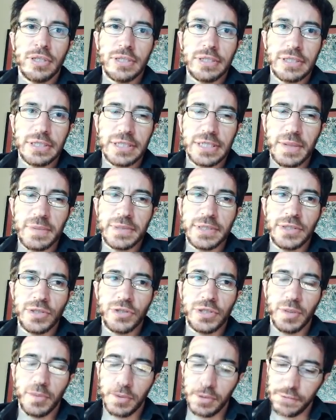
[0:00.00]

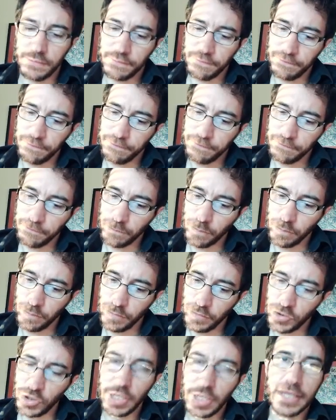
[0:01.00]
substitutable.
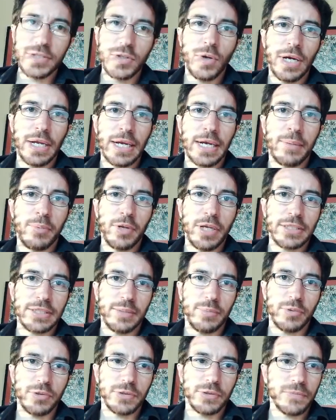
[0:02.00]
So let's look at a couple
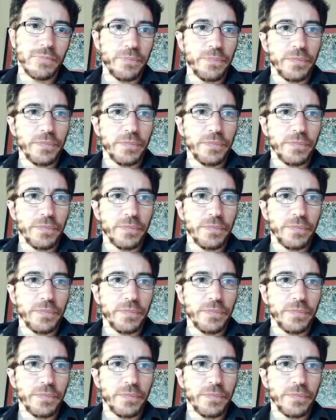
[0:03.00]
examples.